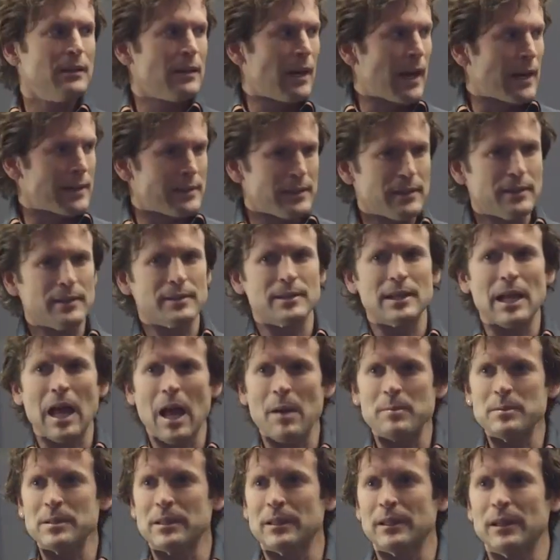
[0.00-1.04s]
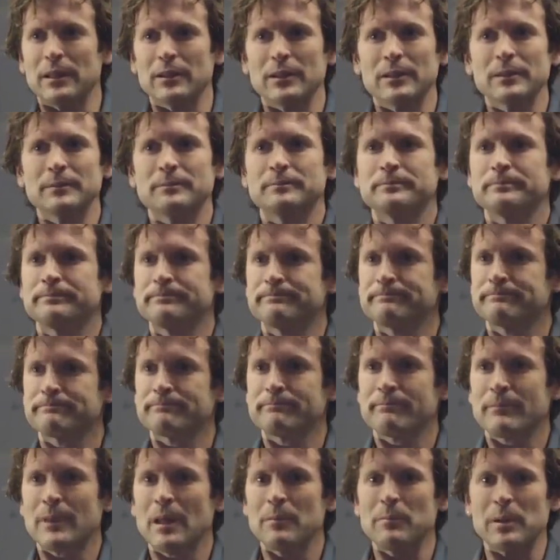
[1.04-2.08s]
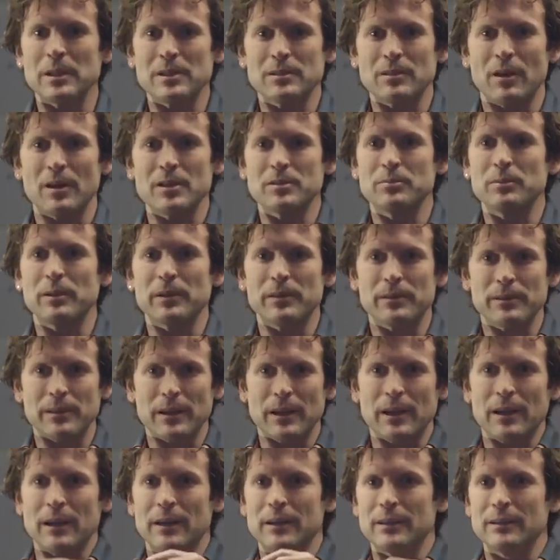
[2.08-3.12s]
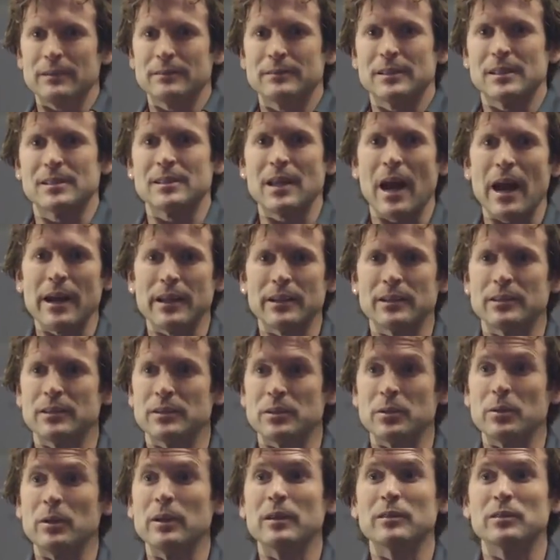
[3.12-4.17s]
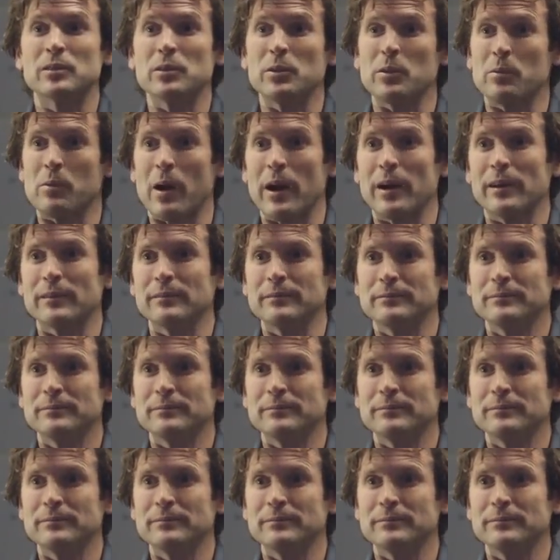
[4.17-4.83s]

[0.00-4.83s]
Ideas and apps together, but starts with uh, deciding to do it and do it right.